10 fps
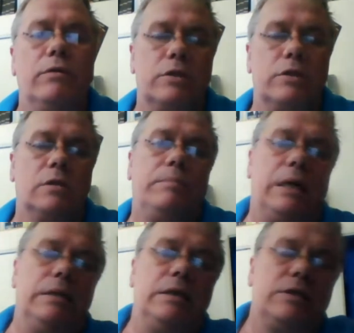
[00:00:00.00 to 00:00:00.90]
there's a little
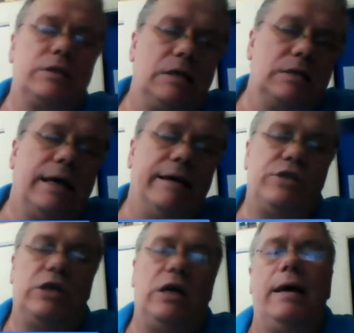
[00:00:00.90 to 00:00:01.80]
button that says
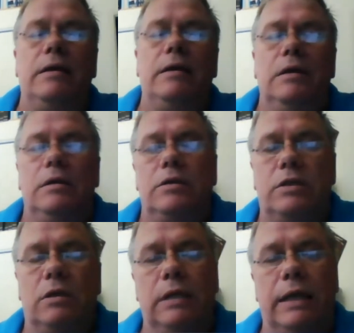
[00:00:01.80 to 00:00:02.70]
live chat.
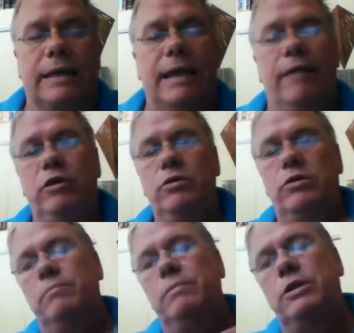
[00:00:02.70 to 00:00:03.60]
So like after you
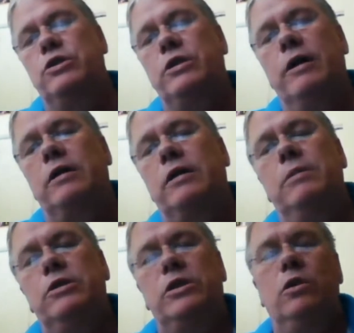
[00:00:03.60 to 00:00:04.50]
submit your
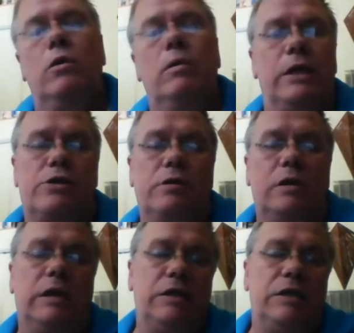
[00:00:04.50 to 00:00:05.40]
documents, you want to make sure
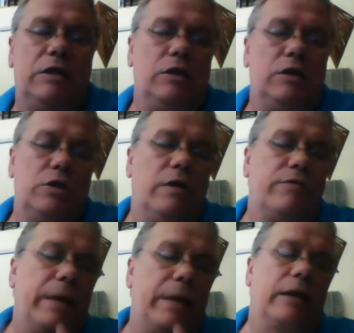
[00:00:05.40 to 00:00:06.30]
that they see that you have
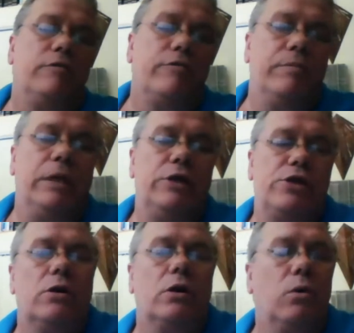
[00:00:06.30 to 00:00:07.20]
your bank
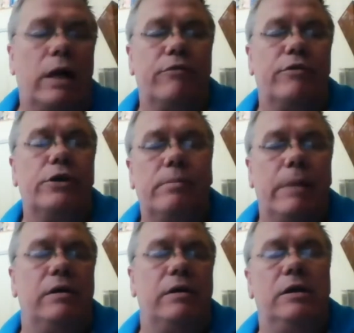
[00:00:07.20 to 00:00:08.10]
information or whatever your
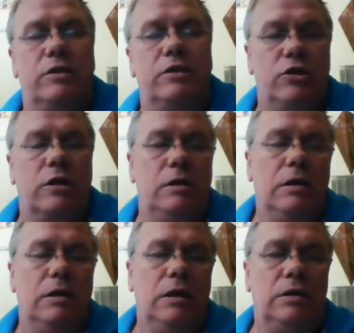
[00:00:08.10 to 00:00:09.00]
method is that you're going
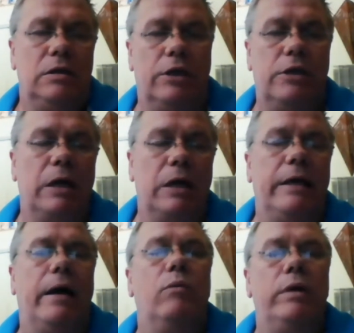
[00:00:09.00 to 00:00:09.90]
to take your money
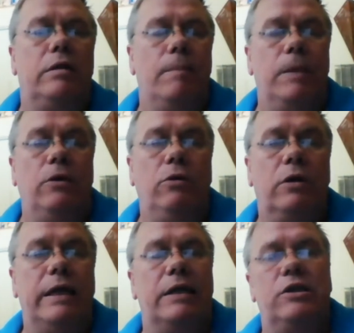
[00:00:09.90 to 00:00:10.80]
out with. You
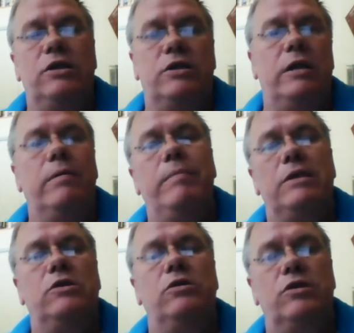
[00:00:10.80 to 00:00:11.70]
can actually send them a
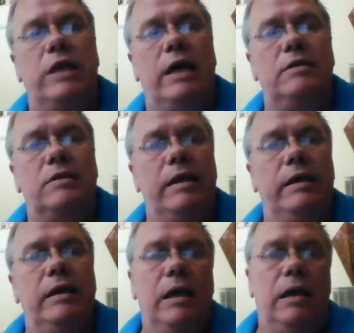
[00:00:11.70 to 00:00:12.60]
message to the chat and
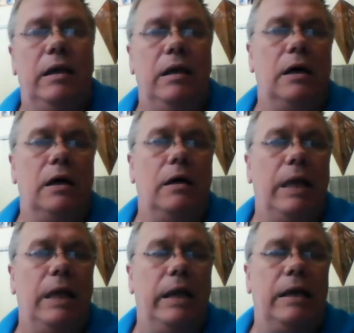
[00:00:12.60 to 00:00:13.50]
say,
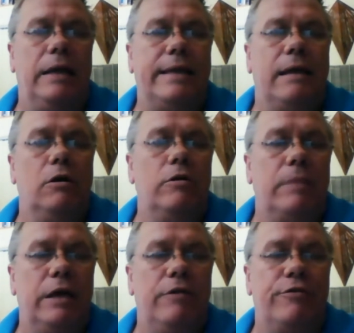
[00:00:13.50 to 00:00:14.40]
hey, I
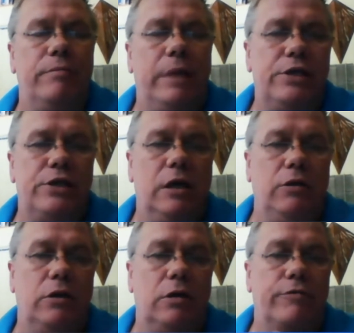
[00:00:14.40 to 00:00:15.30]
downloaded my information.
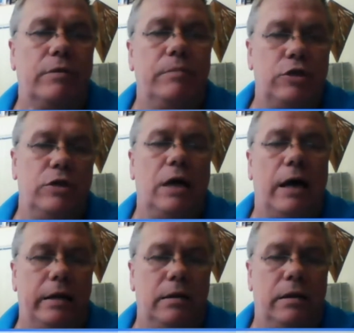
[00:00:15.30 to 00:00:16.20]
Can you confirm that you
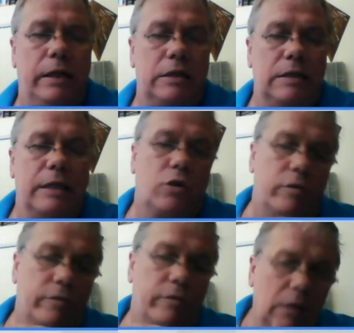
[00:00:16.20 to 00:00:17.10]
got it? And that's like sort
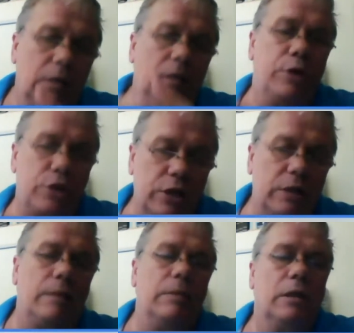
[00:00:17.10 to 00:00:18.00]
of pushing
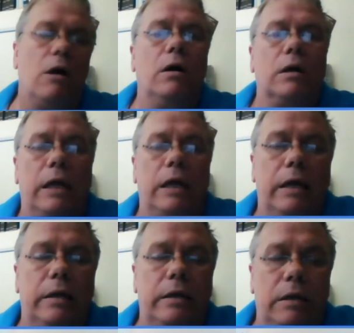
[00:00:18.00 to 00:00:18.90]
them along,
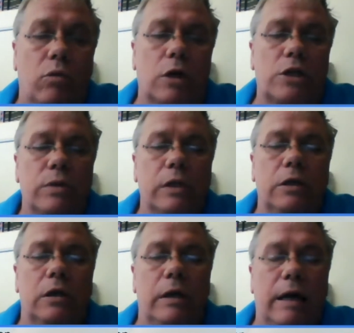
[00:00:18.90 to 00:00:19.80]
and it works really
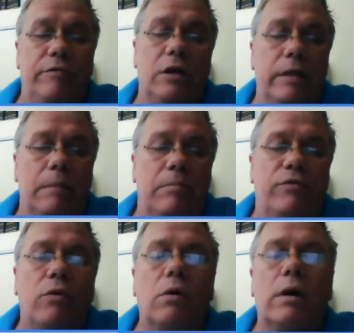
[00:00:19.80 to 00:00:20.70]
good. I've done that
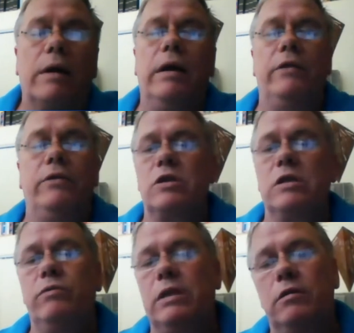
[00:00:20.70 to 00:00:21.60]
before, and
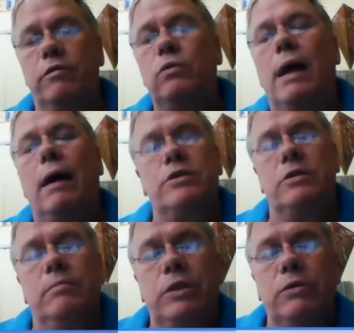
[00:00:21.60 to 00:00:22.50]
usually within a few hours
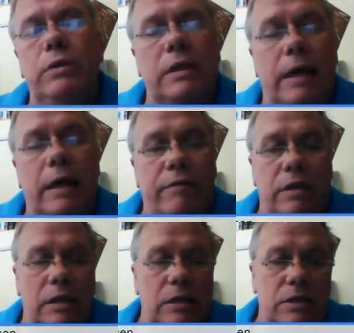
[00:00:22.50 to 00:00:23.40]
of them doing that,
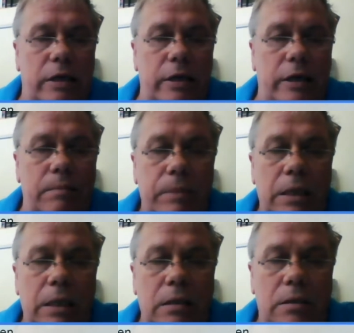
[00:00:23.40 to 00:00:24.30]
everything is set up.
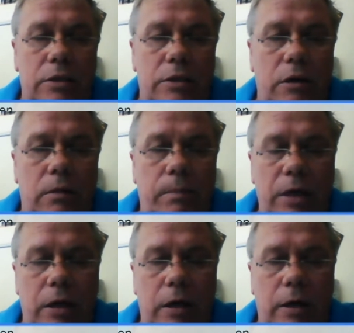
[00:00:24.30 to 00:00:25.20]
So,
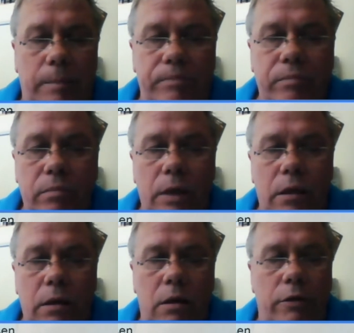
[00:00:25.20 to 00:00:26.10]

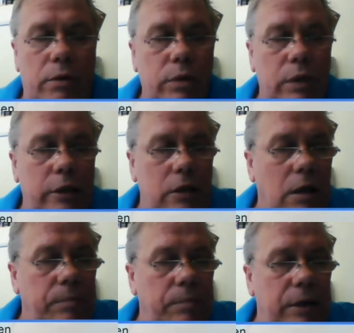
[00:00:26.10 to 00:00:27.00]
they're a really good
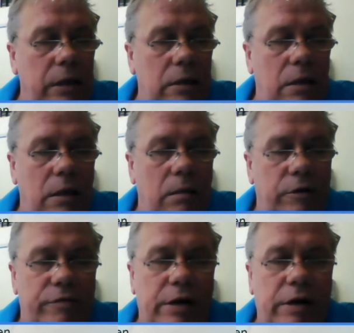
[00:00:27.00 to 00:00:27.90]
company.
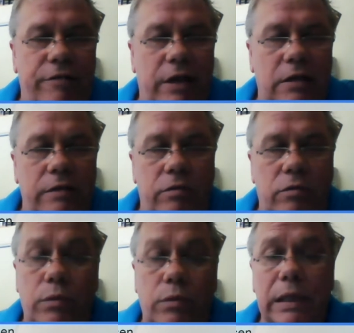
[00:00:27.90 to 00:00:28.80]
They're very effective,
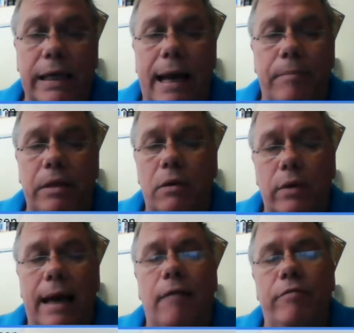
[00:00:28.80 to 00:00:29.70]
and we're really happy that
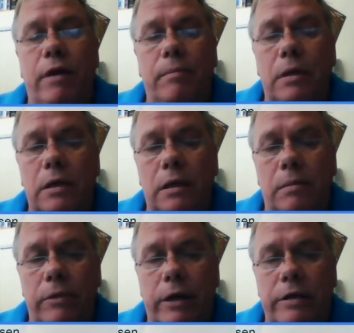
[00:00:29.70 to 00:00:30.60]
we have them.
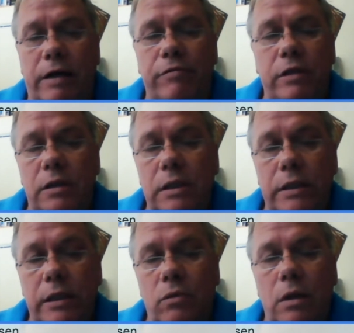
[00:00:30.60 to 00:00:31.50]
They're definitely the
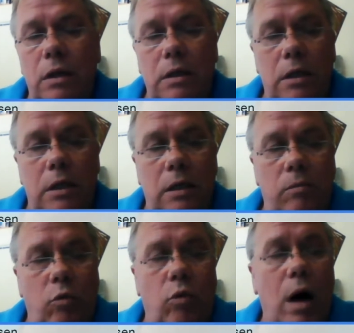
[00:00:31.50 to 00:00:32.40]
leading
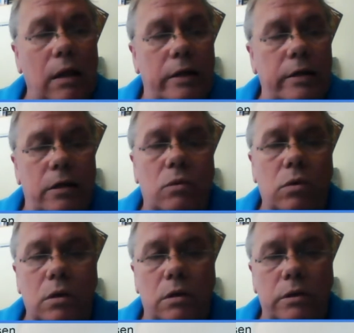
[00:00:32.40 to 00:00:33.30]
wallet in the
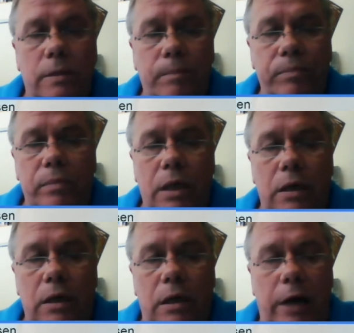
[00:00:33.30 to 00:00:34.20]
world.
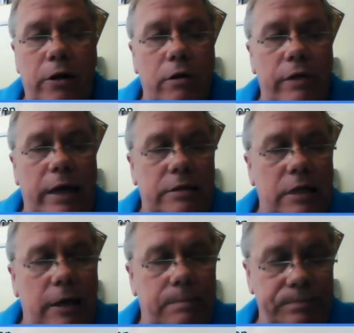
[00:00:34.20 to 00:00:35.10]
I know
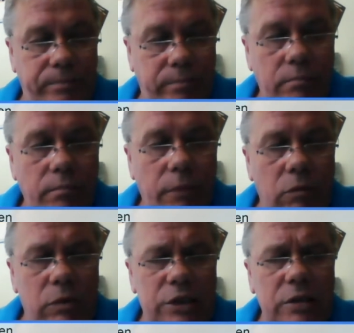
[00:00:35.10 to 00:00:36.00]
that
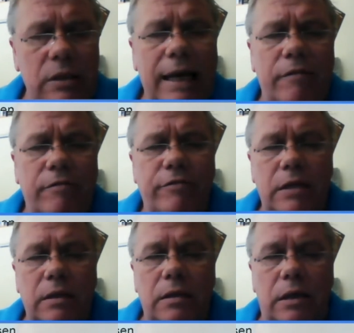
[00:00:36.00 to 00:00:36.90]
we still have
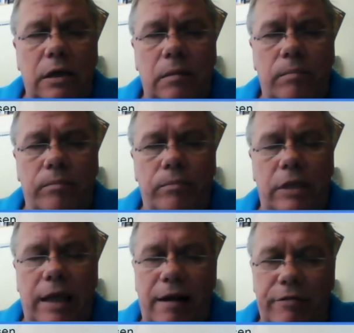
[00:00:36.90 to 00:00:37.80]

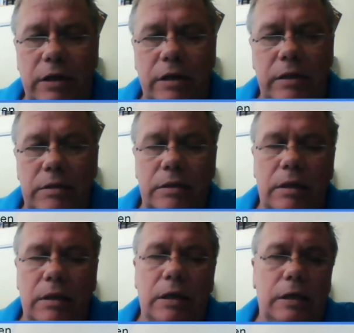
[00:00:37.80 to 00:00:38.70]
the
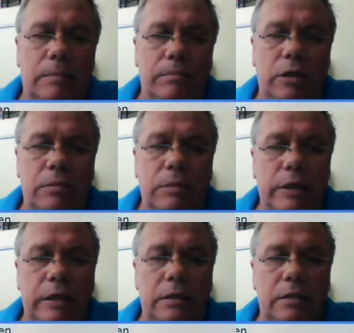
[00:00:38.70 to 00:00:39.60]
African
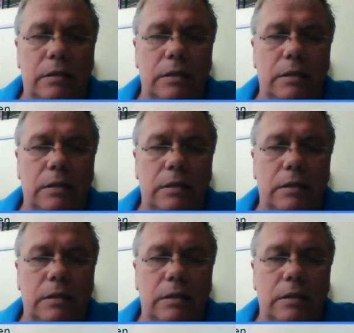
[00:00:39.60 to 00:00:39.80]
community,